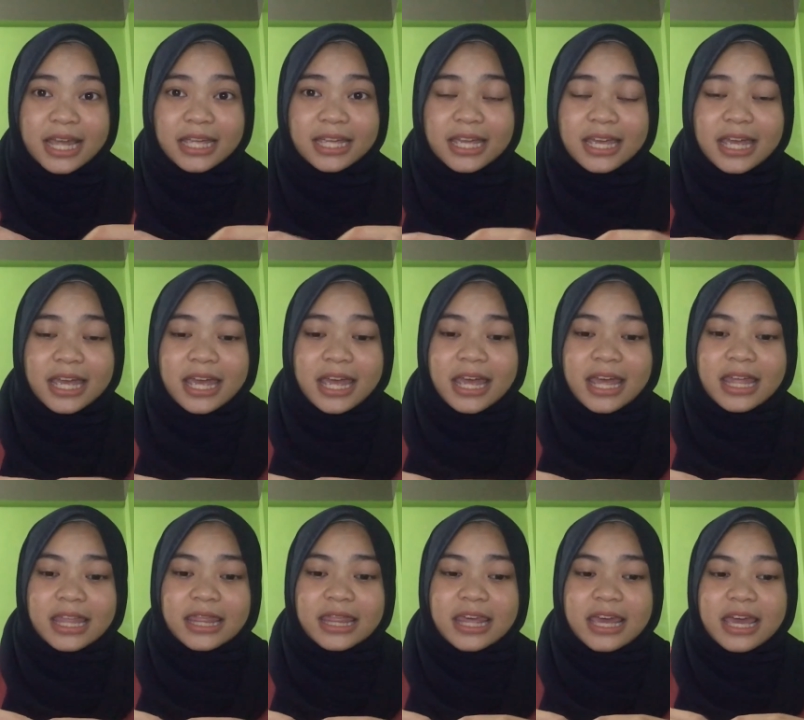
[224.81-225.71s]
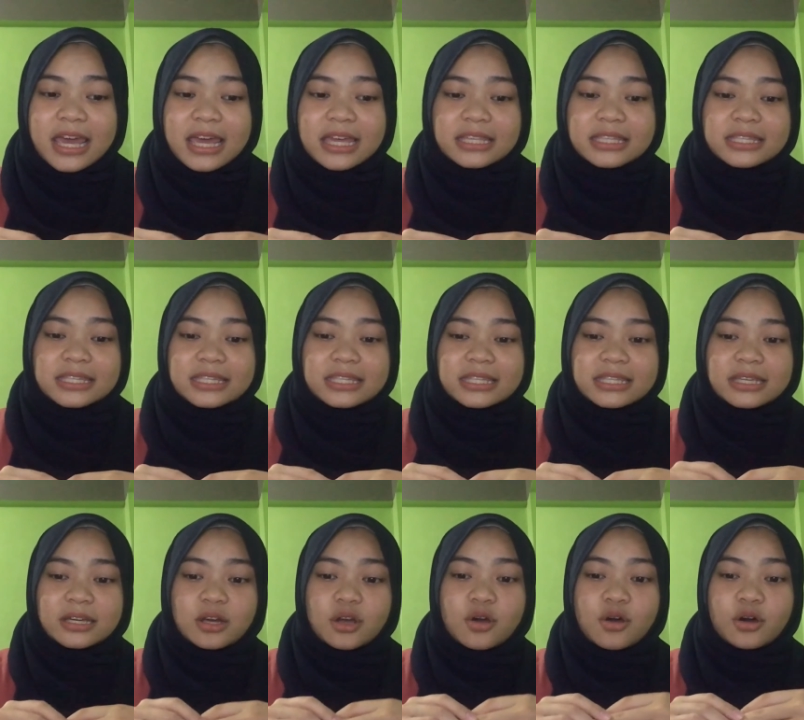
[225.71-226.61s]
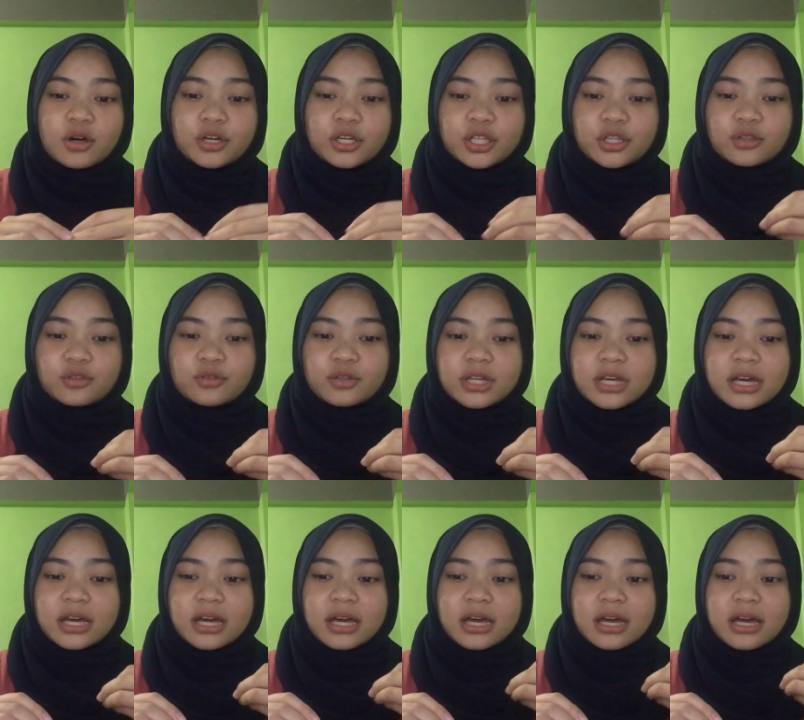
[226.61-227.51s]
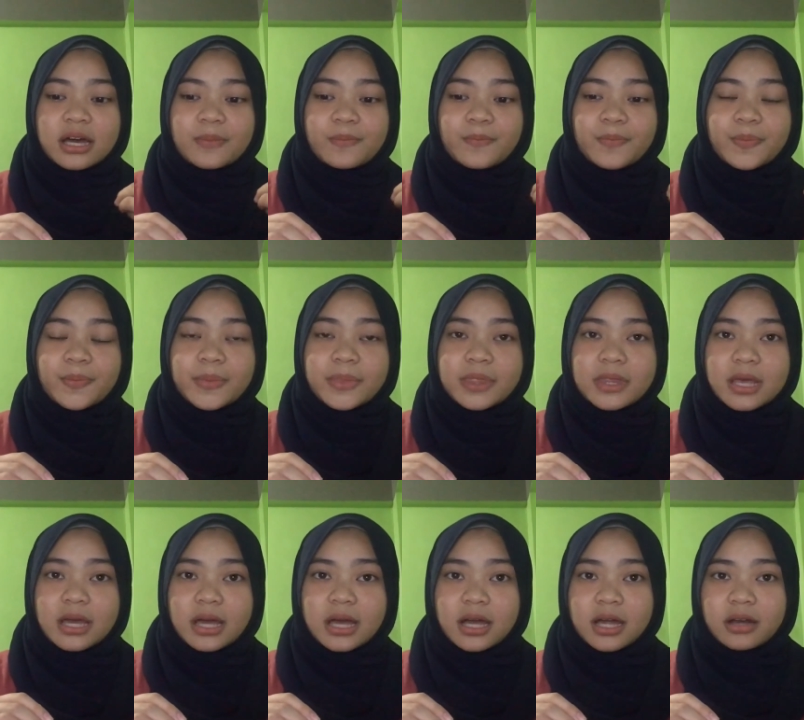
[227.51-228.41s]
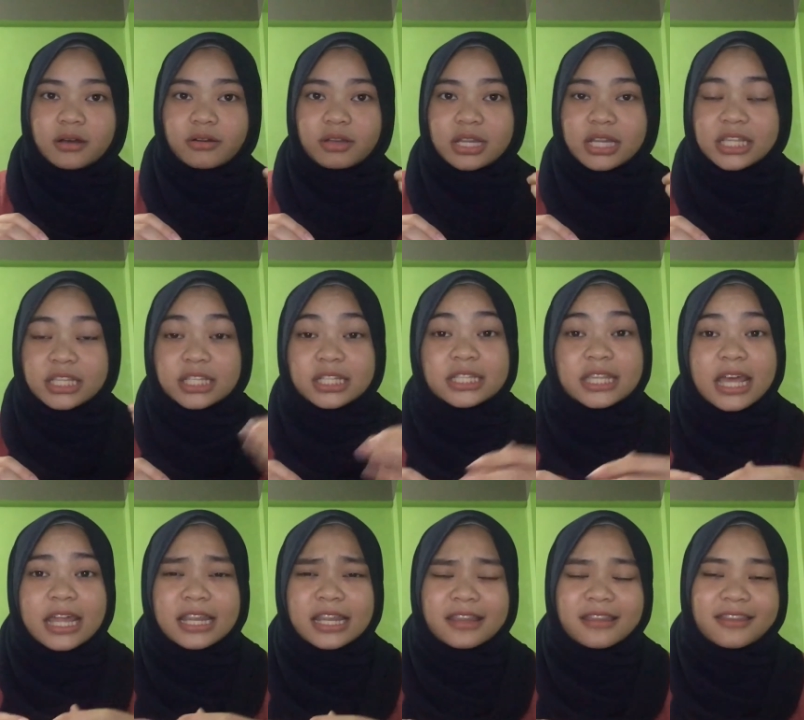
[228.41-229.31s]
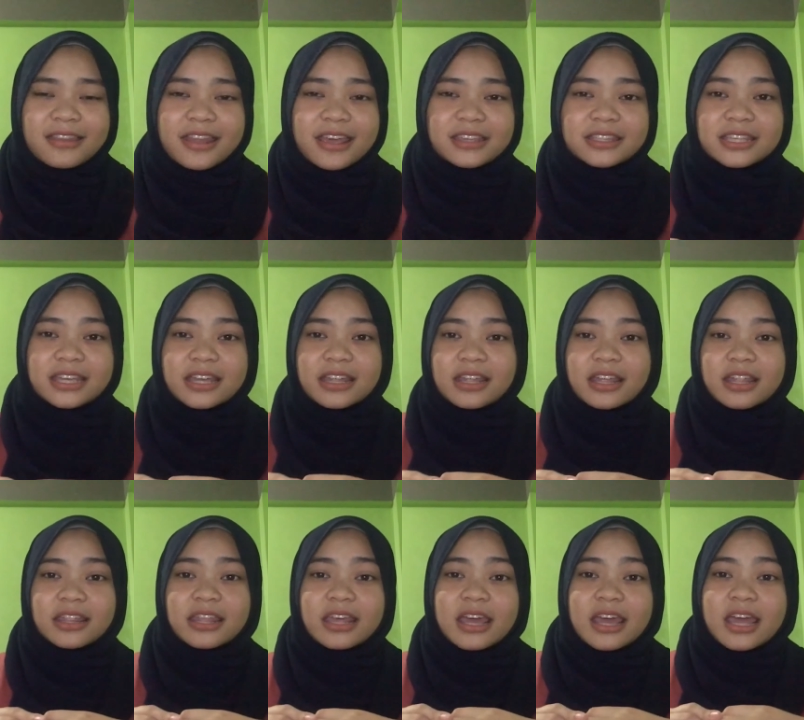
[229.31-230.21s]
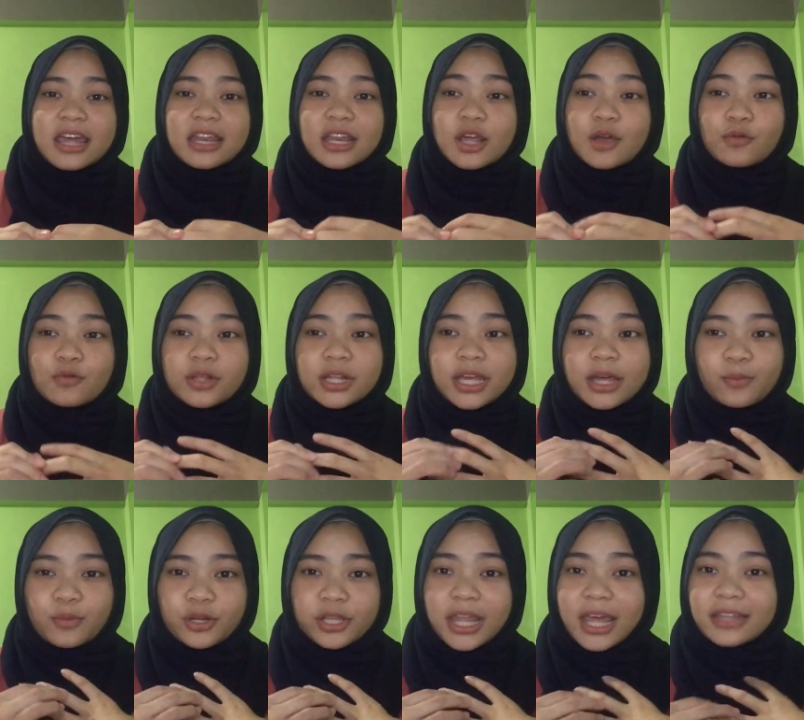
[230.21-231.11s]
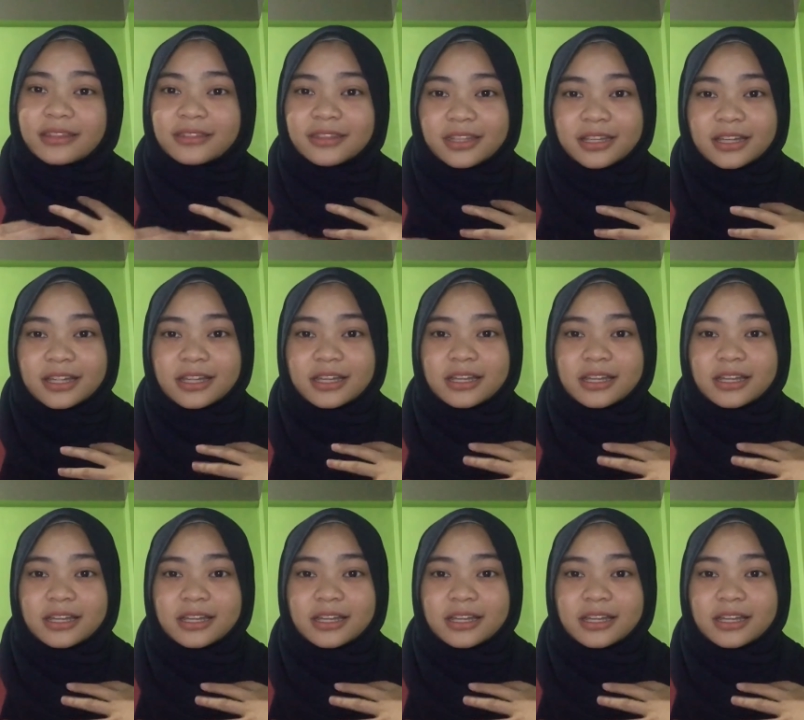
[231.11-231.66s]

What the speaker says: Like they go into the religious and they said that they will get protected